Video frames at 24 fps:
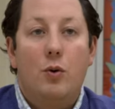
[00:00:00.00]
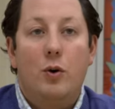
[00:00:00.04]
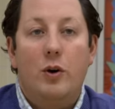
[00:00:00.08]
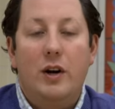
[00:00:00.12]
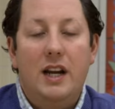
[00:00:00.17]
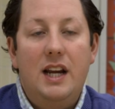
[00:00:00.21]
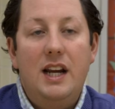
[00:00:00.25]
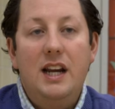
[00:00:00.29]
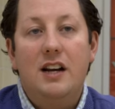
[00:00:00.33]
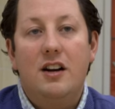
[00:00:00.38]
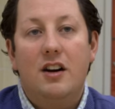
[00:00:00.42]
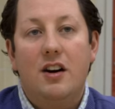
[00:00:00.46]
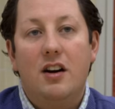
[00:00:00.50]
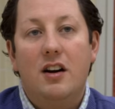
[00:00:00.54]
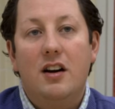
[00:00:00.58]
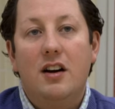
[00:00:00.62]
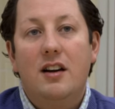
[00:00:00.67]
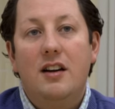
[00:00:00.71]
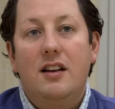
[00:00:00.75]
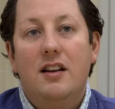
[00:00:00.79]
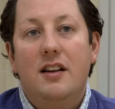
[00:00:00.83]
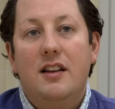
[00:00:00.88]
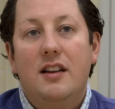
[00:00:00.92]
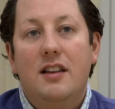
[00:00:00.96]
we're here,
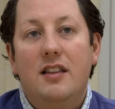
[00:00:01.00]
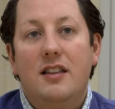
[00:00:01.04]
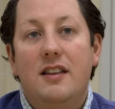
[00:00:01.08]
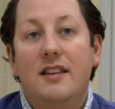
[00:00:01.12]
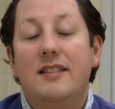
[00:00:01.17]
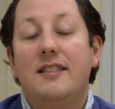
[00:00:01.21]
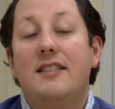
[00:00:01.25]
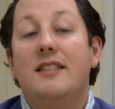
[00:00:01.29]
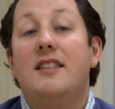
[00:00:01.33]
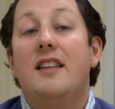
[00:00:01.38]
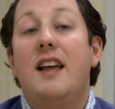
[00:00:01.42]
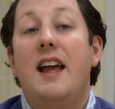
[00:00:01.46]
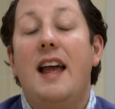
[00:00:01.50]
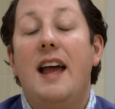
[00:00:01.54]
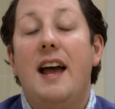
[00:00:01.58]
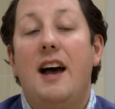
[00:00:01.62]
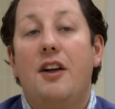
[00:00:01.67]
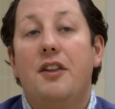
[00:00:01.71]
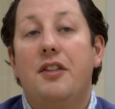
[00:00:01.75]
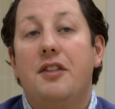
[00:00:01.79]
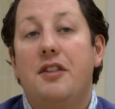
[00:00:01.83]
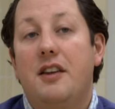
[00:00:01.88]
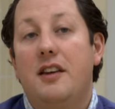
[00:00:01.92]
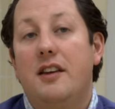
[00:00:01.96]
this is the
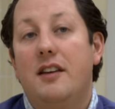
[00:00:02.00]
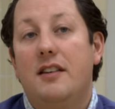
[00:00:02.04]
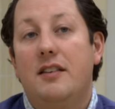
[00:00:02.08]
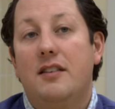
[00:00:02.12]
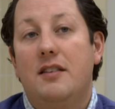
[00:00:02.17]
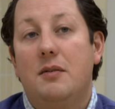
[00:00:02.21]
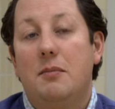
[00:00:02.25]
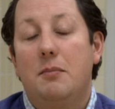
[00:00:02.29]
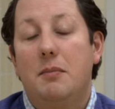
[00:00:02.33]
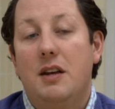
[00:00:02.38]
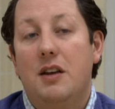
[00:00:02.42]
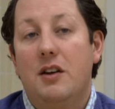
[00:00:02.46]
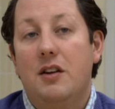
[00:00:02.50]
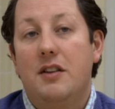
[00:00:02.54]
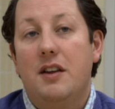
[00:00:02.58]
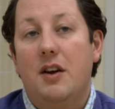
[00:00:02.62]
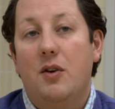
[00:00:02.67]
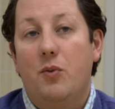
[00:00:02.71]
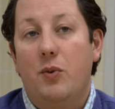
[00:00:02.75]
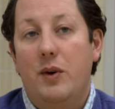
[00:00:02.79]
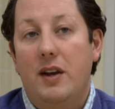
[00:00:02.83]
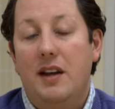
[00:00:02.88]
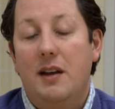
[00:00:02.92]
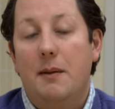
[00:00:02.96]
healthiest meal
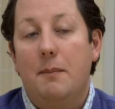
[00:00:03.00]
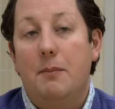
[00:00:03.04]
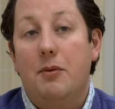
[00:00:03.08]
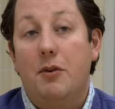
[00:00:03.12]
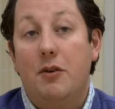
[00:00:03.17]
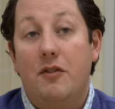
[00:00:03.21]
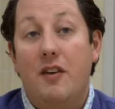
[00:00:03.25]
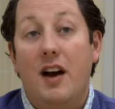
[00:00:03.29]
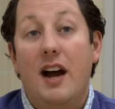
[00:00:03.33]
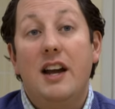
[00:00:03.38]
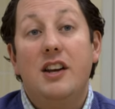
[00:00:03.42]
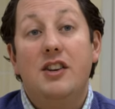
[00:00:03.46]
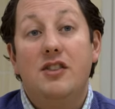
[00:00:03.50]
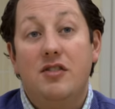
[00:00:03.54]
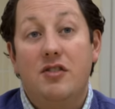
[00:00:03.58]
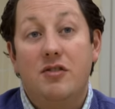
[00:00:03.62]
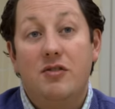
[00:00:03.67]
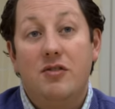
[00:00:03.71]
that we can provide you.